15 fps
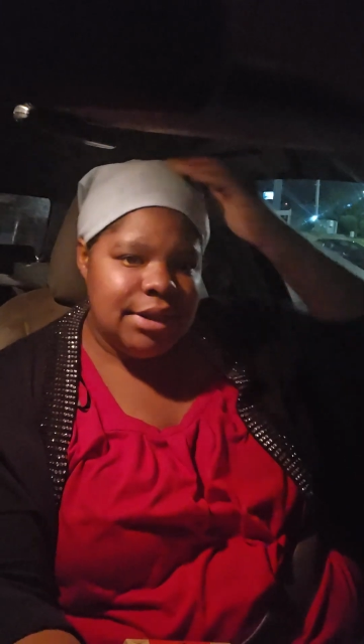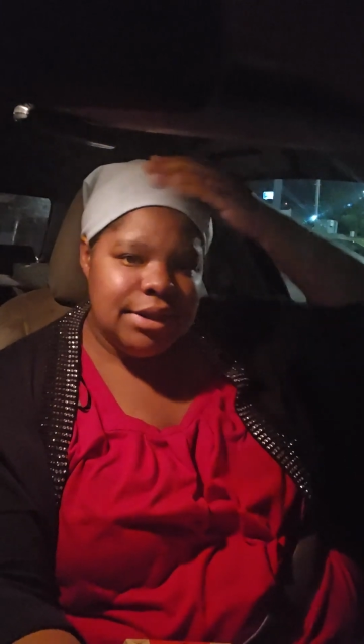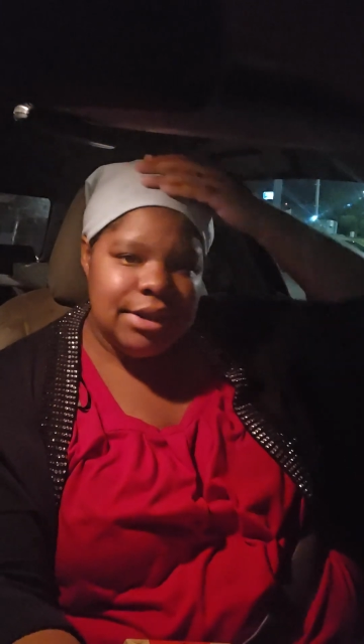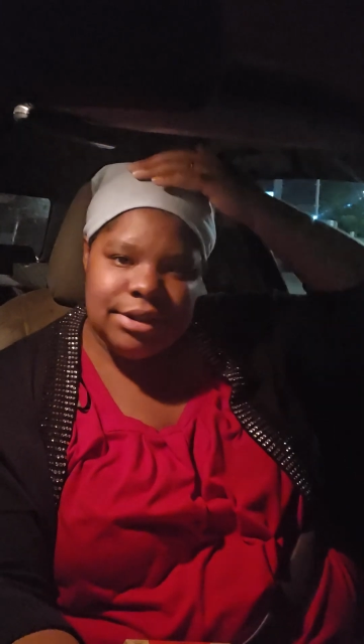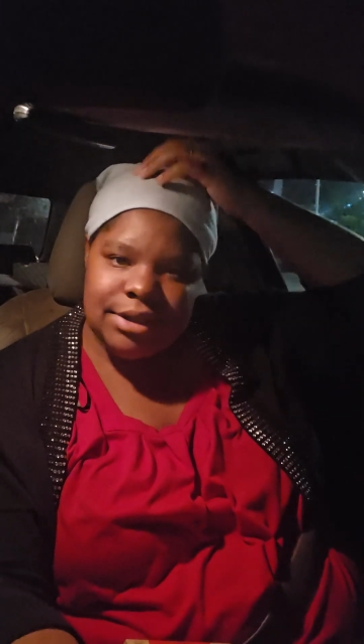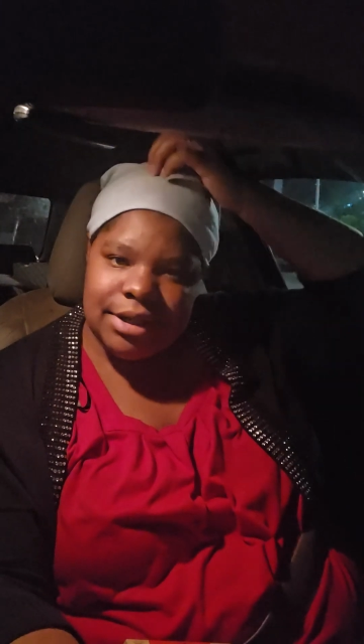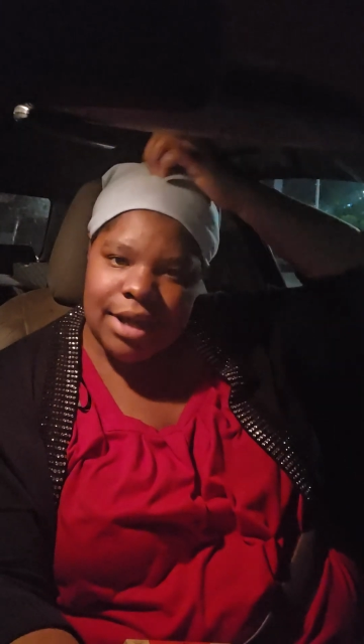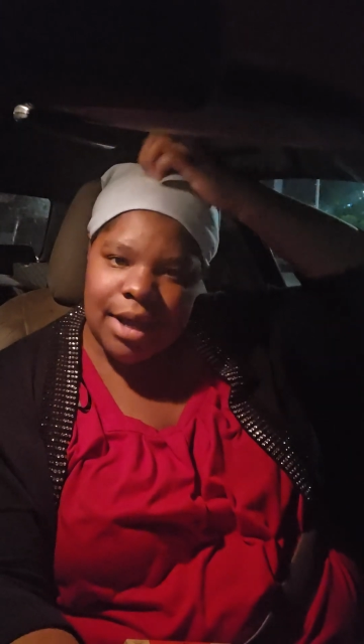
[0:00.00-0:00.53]

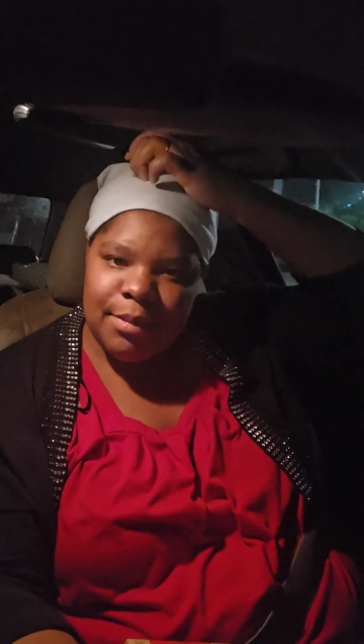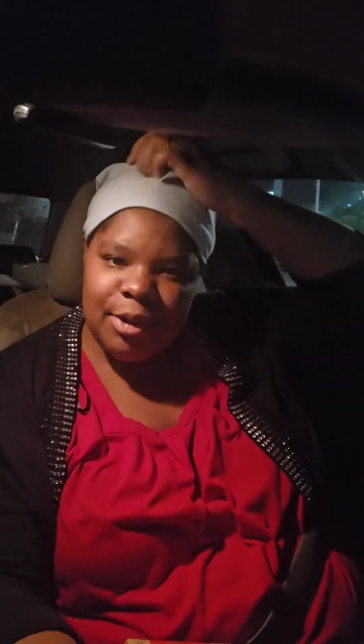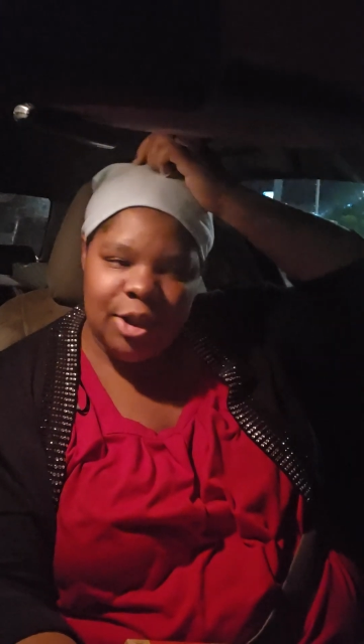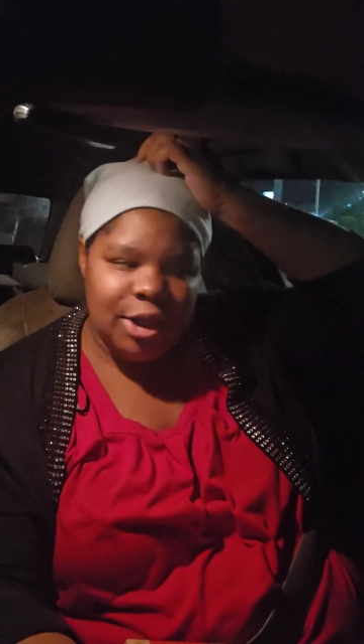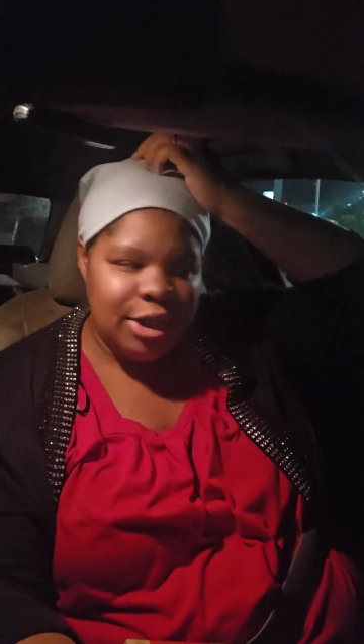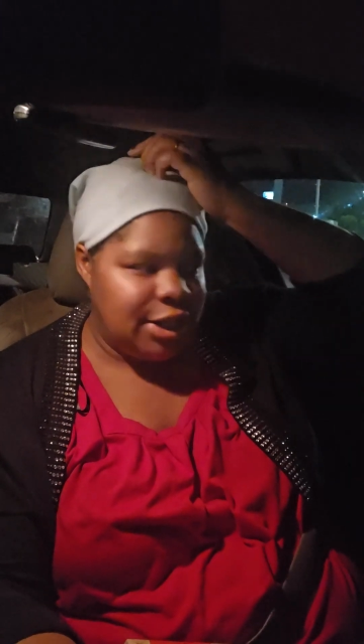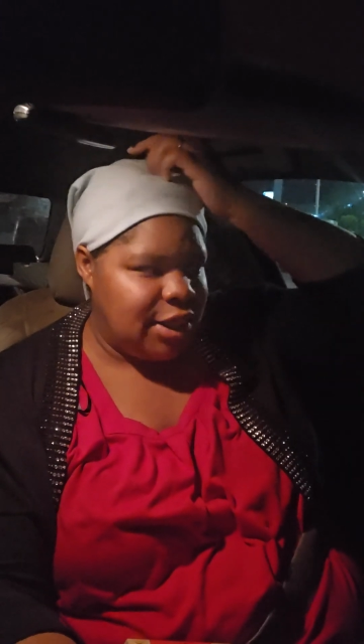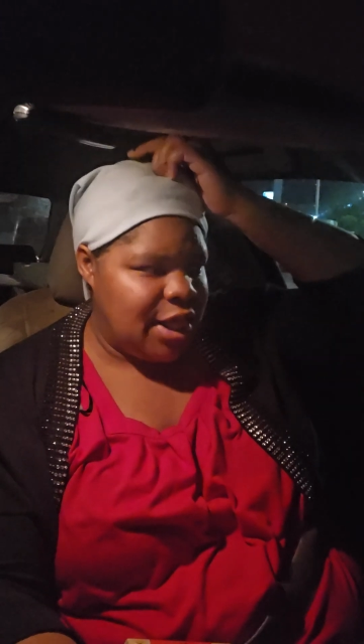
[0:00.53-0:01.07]
This thing got me
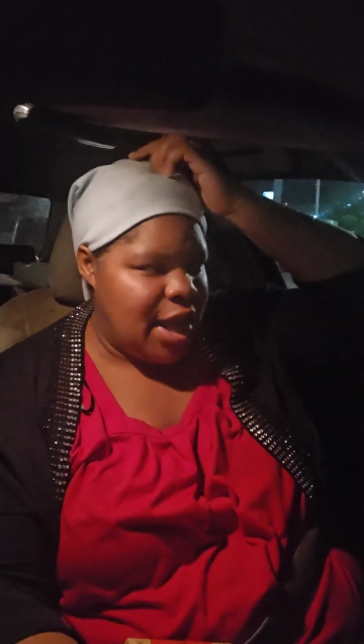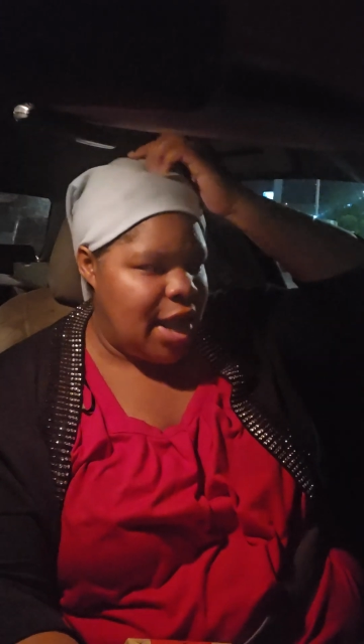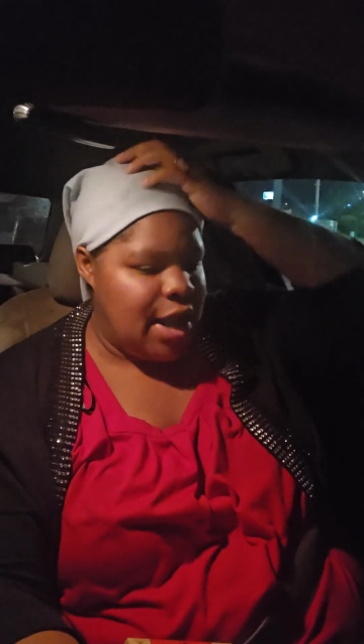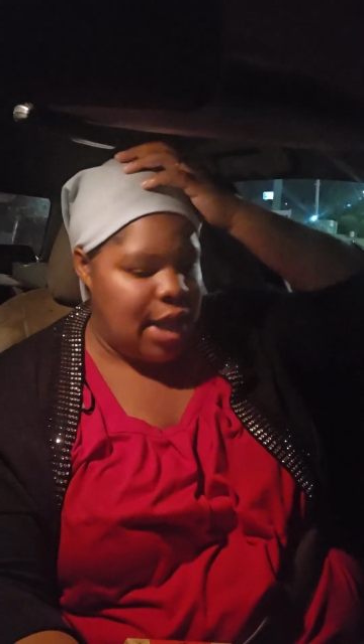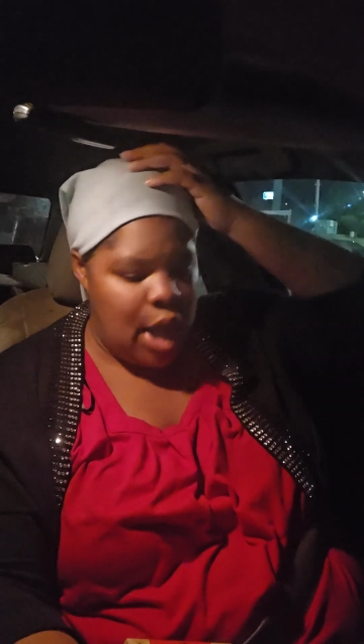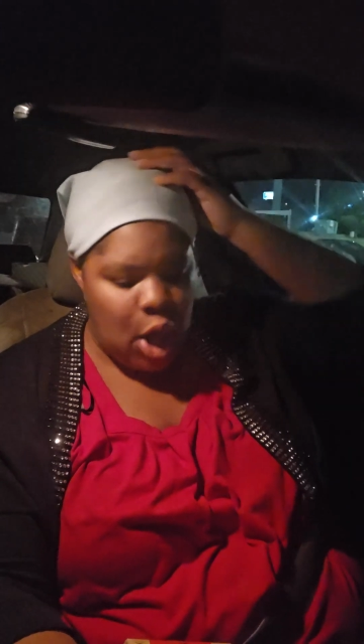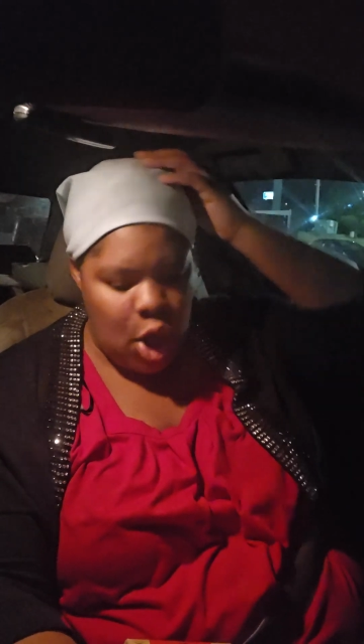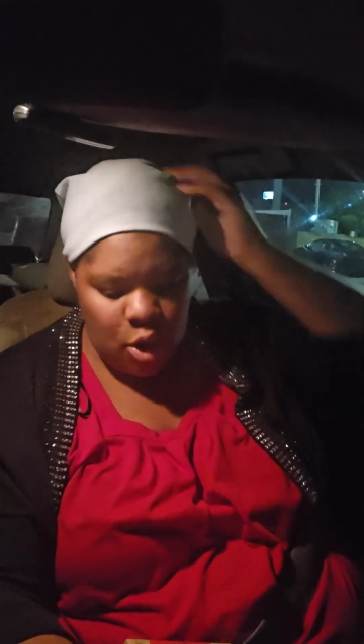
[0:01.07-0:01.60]
looking
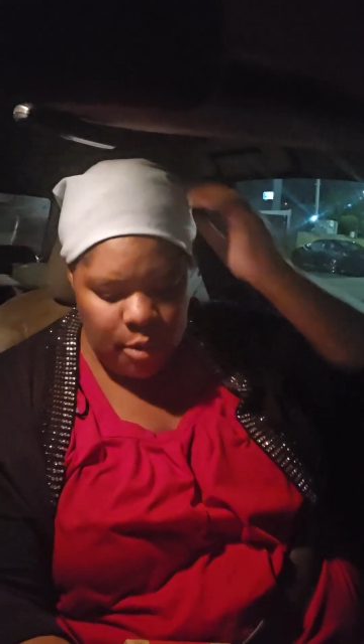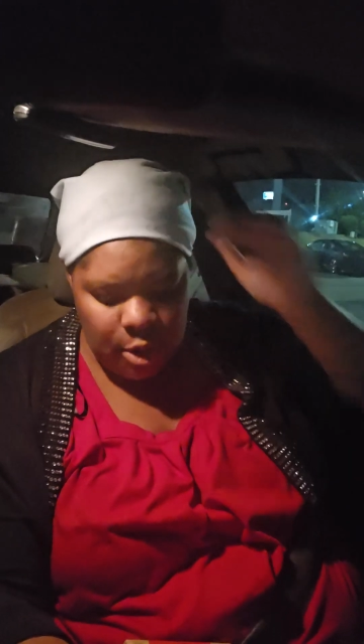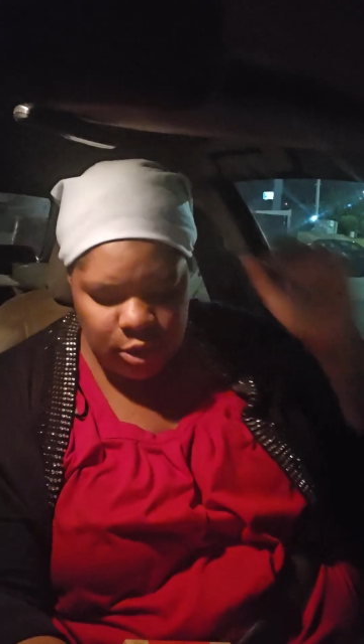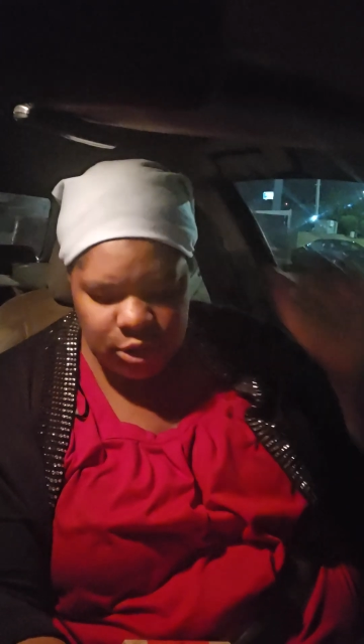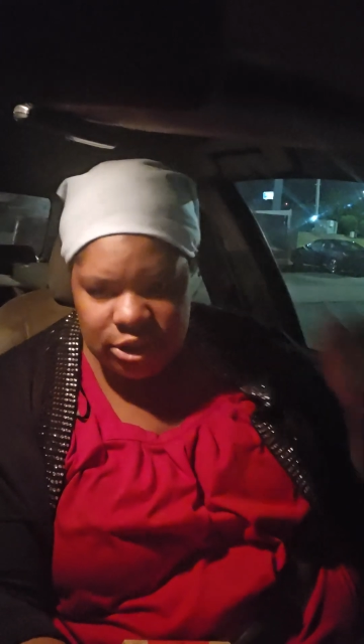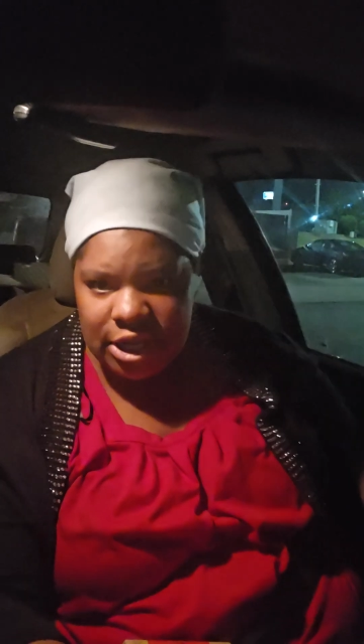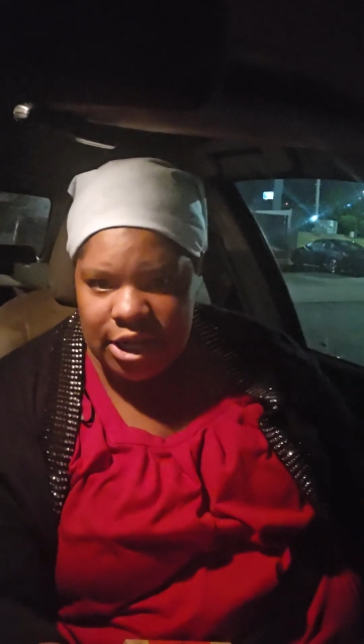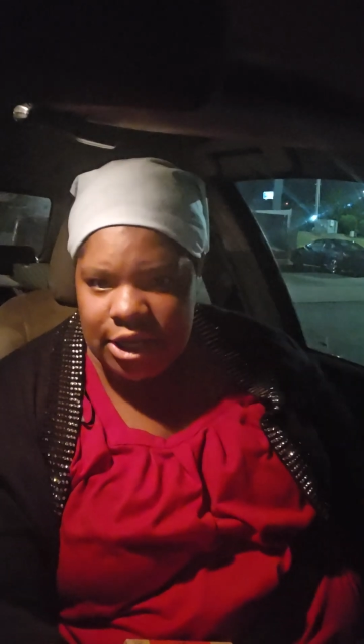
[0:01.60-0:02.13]
like Hobo
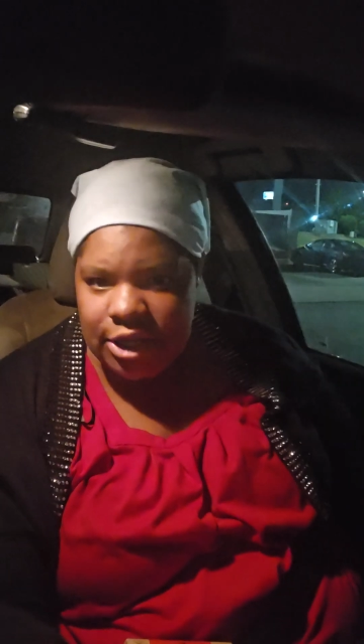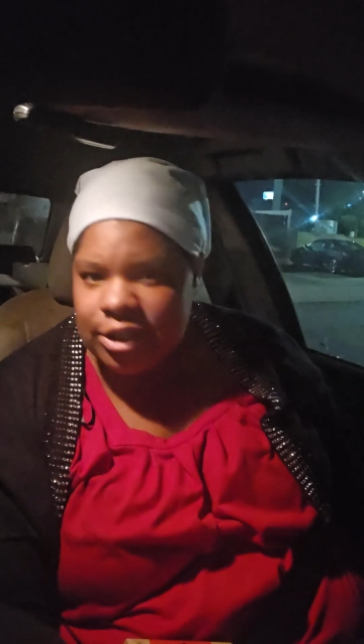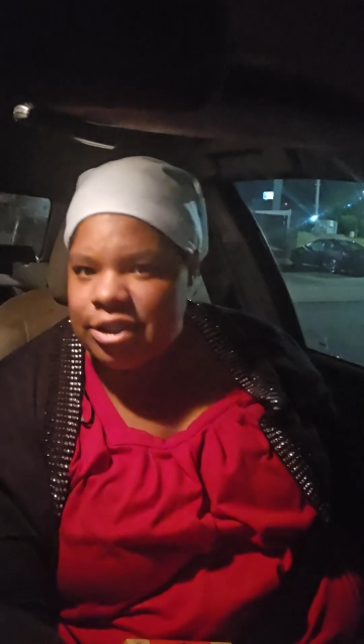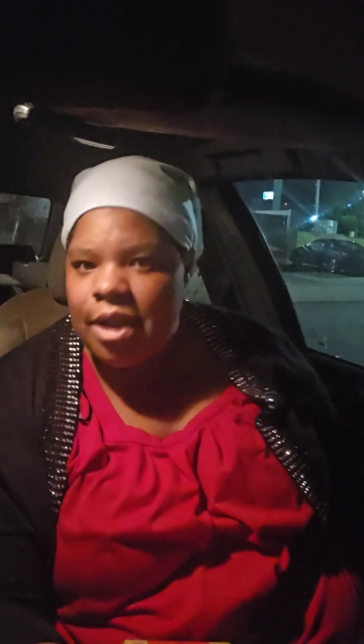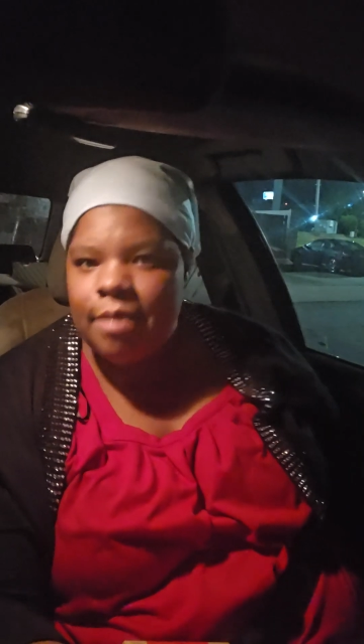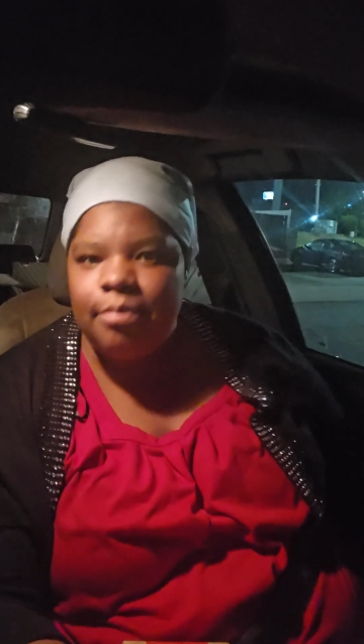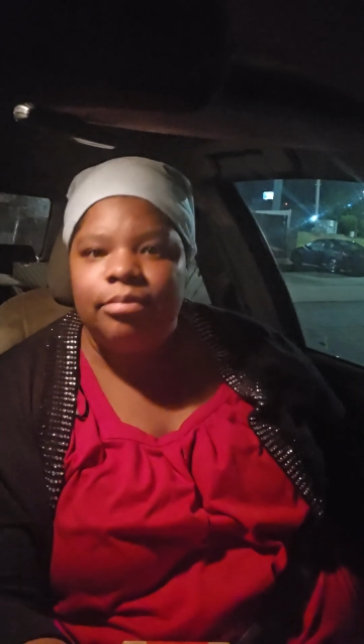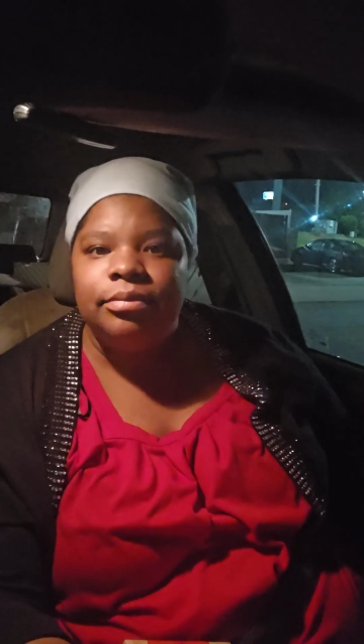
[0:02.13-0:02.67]
City or
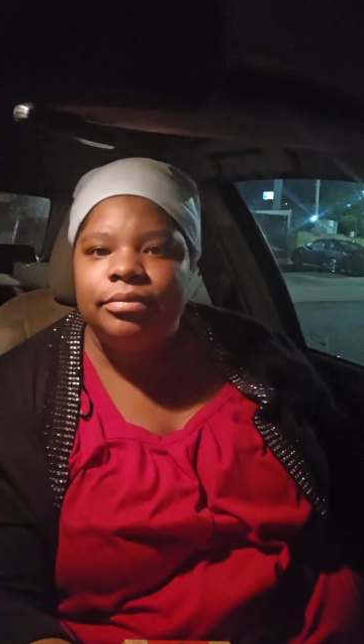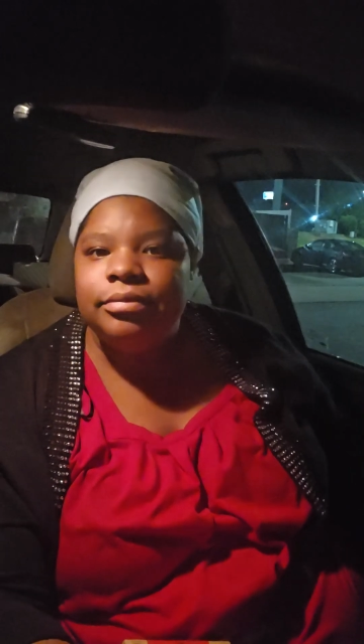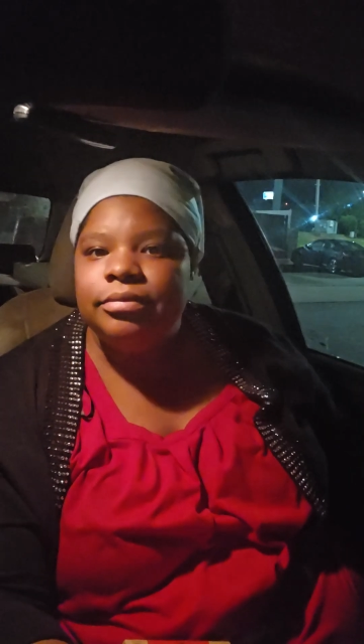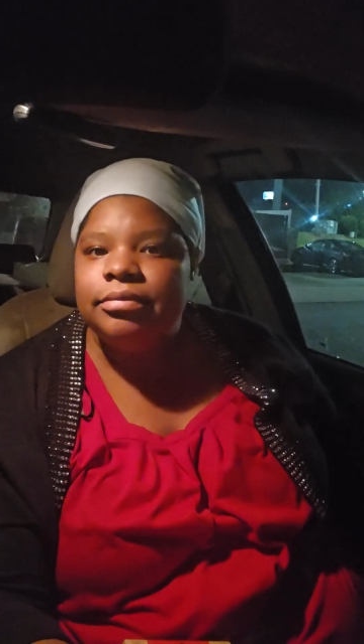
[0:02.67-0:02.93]
something.